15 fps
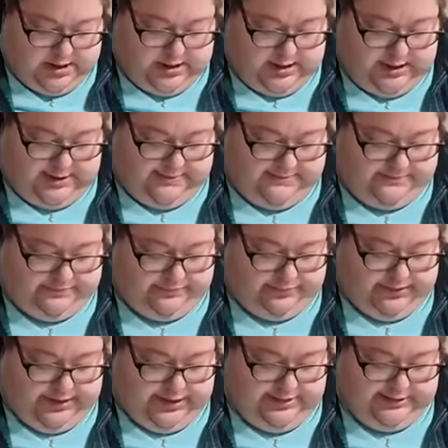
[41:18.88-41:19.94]
And
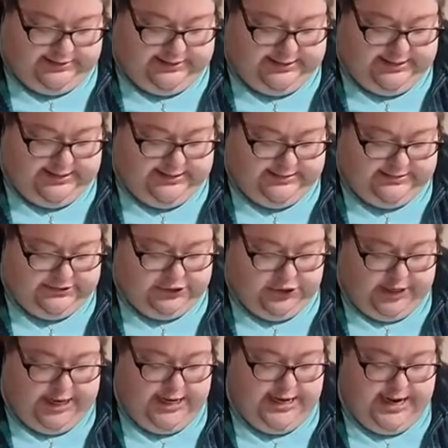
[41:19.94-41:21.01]
this is
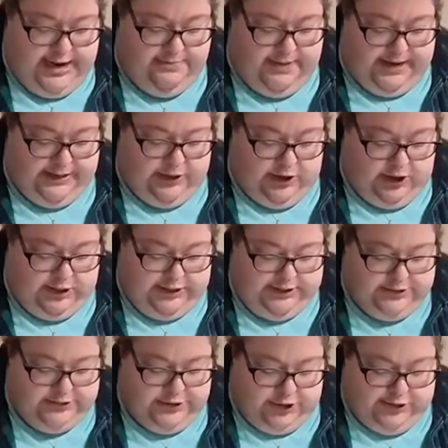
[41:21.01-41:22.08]
Turkey Day by
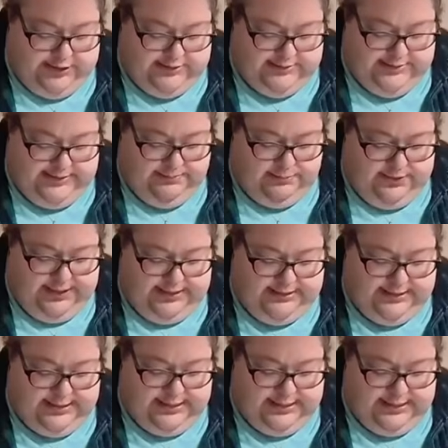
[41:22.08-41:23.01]
Cottage Garden Samplings,